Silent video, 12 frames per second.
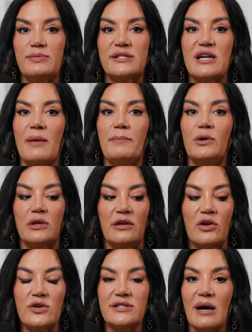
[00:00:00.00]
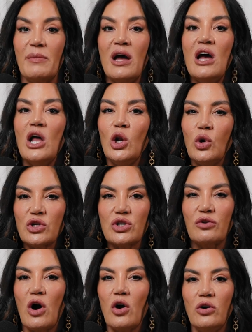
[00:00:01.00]
Start building those up. Look at
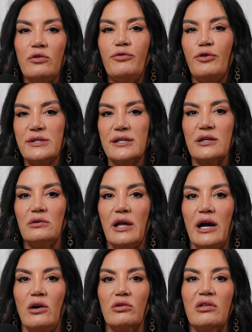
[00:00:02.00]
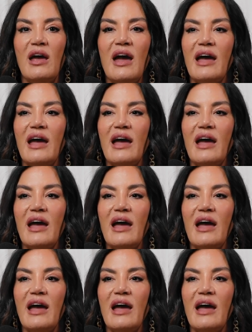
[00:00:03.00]
your own physical health.